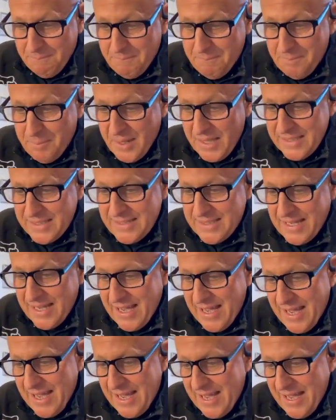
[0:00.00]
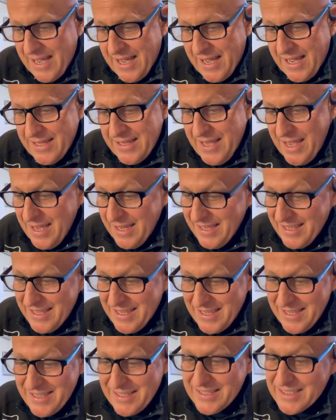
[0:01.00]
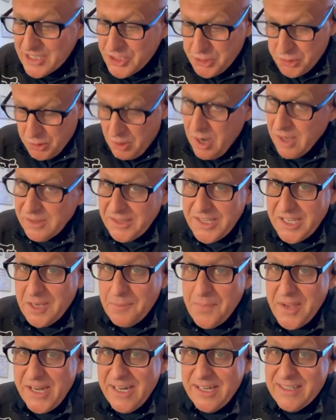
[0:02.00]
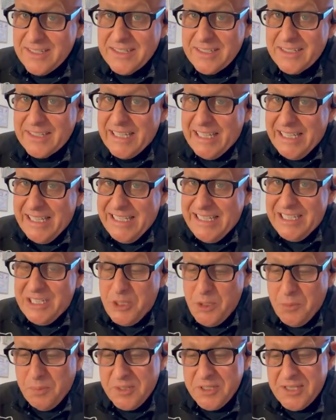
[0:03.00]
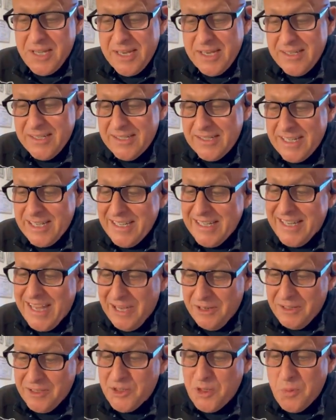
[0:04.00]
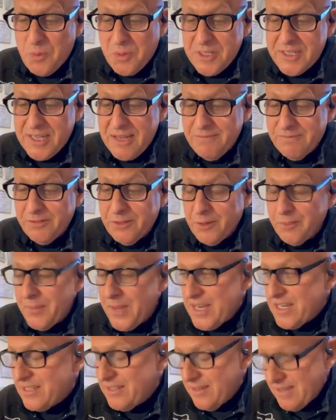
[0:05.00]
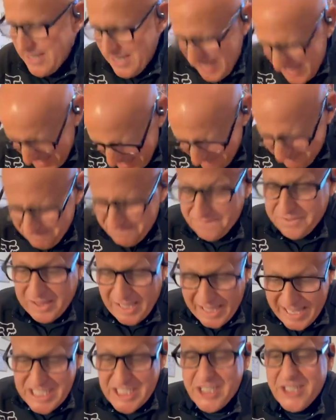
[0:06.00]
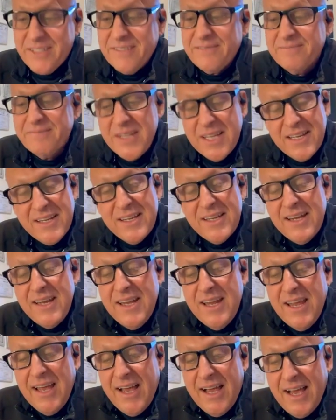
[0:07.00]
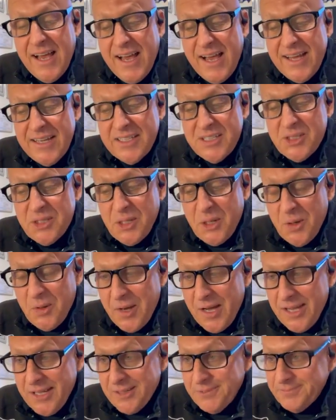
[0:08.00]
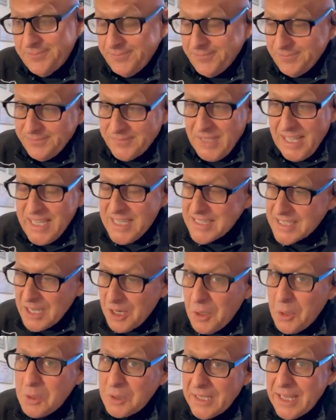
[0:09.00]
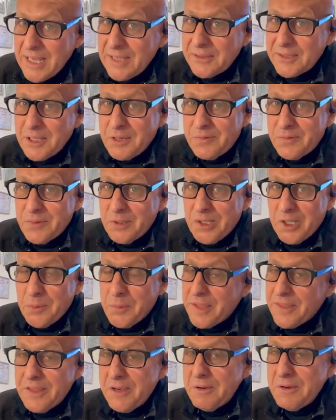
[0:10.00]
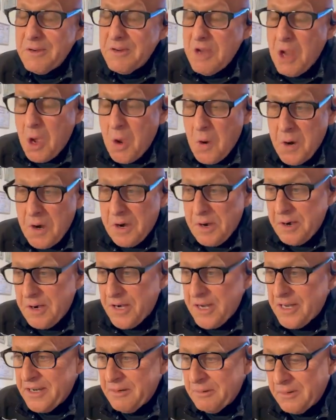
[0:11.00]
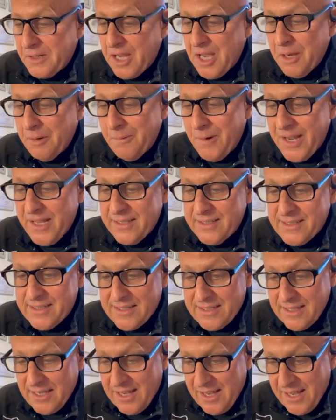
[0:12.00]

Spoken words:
But he's strongly committed to getting down to 2% inflation. So he's going to hold out there for a little bit. They're in no hurry to cut rates.